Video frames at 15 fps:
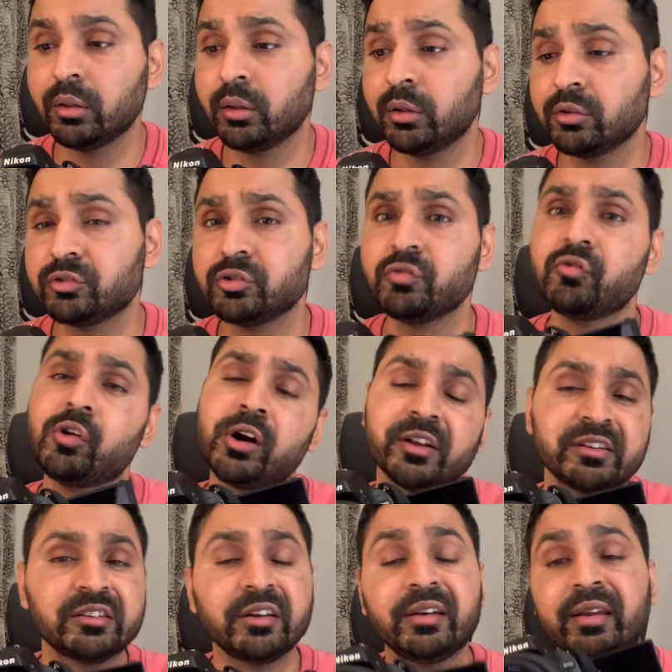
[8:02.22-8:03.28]
so what are
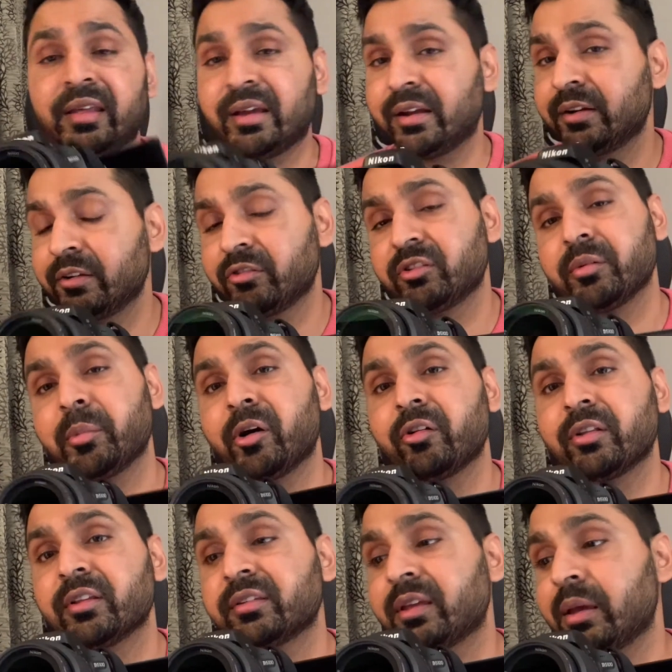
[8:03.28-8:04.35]
the negatives about
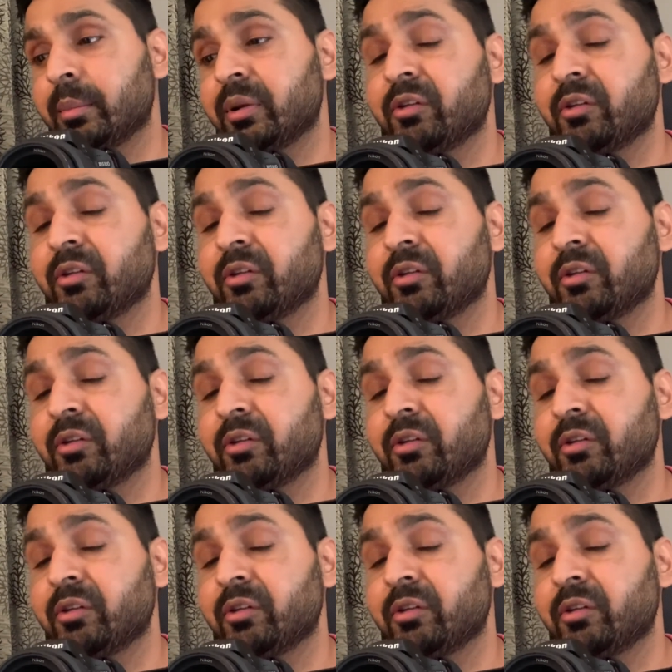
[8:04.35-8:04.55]
this camera?